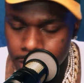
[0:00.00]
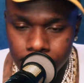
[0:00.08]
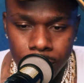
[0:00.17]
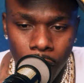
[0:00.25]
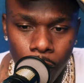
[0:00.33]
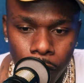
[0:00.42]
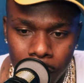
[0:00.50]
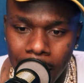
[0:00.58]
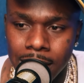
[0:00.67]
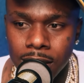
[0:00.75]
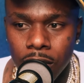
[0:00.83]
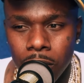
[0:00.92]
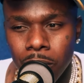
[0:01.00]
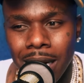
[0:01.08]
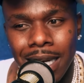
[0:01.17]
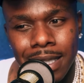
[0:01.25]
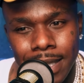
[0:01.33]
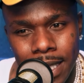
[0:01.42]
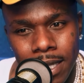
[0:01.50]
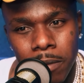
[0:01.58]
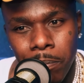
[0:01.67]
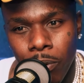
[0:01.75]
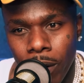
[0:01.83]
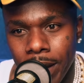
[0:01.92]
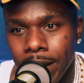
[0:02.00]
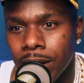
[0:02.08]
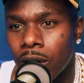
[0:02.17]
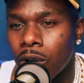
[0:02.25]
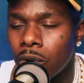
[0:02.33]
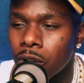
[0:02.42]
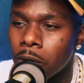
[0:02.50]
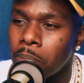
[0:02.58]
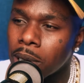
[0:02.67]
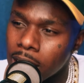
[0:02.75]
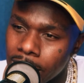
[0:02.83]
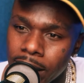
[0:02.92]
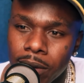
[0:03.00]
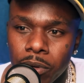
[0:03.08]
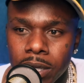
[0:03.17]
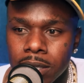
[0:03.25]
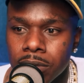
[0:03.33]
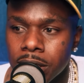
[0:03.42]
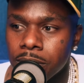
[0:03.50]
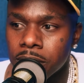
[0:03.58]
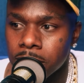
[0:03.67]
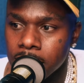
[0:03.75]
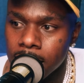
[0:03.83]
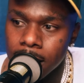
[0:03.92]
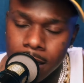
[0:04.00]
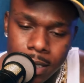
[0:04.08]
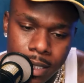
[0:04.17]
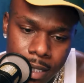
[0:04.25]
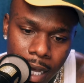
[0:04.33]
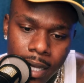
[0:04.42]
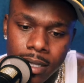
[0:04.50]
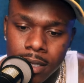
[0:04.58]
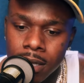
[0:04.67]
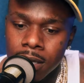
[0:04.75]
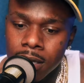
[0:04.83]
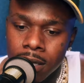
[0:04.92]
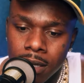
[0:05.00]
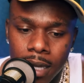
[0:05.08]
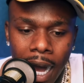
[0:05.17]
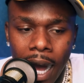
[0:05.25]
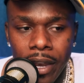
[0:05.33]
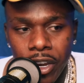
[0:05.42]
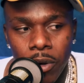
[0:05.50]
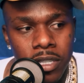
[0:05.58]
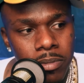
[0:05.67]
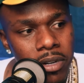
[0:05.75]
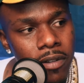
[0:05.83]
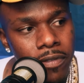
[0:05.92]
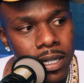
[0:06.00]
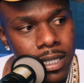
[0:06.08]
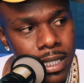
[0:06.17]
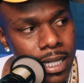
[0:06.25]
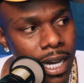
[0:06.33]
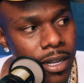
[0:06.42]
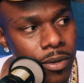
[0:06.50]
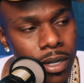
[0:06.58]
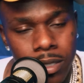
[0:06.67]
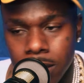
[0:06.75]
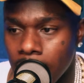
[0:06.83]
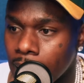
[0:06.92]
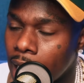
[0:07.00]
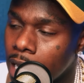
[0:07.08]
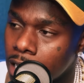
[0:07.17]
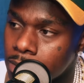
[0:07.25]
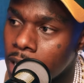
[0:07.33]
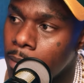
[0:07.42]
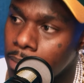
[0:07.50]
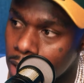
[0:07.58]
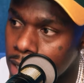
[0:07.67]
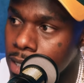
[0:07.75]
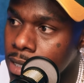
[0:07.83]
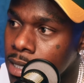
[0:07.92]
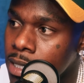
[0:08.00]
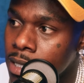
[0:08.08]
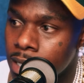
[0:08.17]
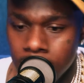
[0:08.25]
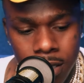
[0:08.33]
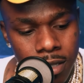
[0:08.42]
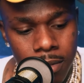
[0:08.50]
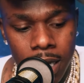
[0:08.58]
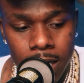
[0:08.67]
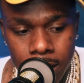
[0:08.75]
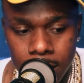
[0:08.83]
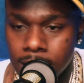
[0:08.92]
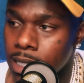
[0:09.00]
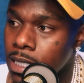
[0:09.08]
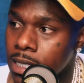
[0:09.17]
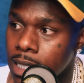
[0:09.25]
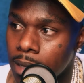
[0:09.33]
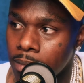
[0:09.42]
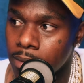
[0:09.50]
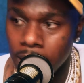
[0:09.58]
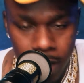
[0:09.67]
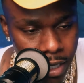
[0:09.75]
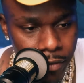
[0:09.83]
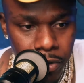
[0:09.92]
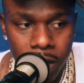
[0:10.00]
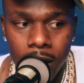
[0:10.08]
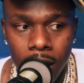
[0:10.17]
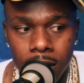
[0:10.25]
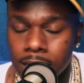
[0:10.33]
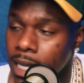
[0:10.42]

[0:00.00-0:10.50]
no-fly zone when I see it preyed on or played with. You get what I'm saying? Because it's like, I know it's motherfuckers that got it worse. Like, I lost my brother. My nieces, my nephew, they lost